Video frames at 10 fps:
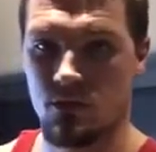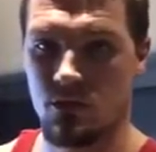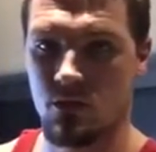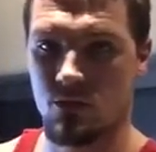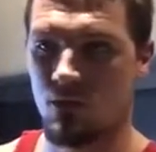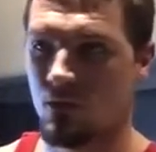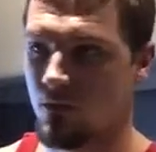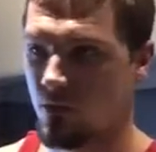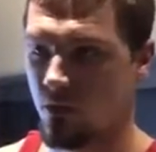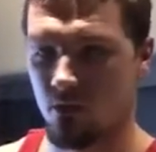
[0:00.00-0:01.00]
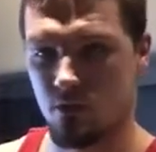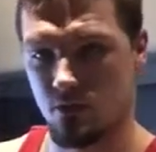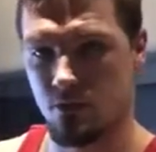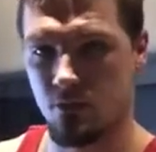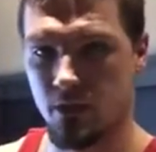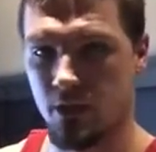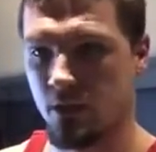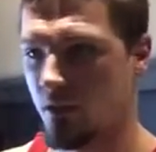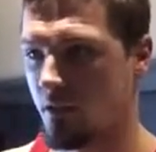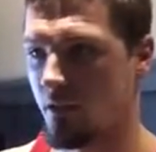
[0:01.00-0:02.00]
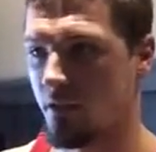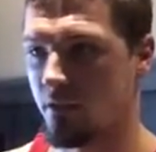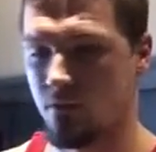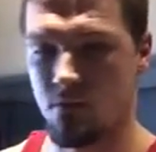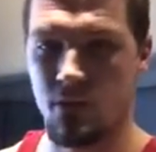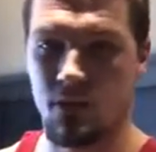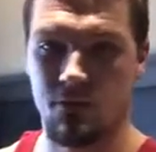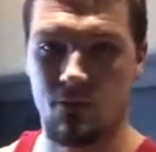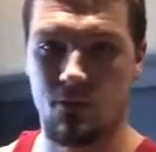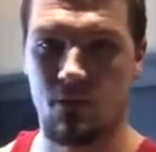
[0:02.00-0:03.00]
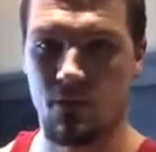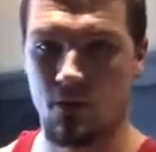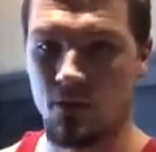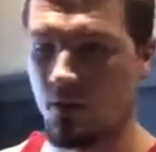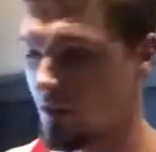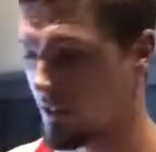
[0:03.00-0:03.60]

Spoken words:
2 to 3, 3 to 4, you know.